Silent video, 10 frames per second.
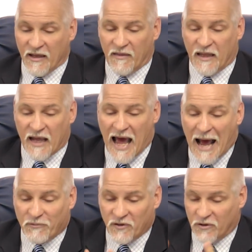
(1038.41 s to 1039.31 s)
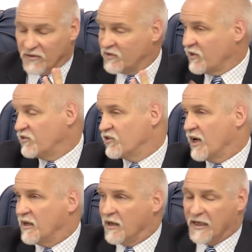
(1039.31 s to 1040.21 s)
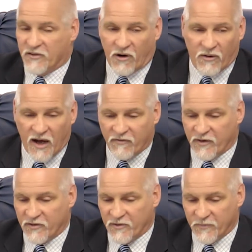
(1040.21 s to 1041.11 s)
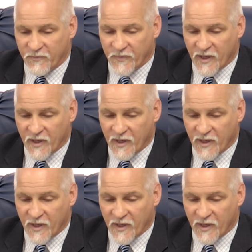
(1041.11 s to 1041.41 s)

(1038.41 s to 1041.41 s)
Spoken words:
the absolute sunshine that lights our office.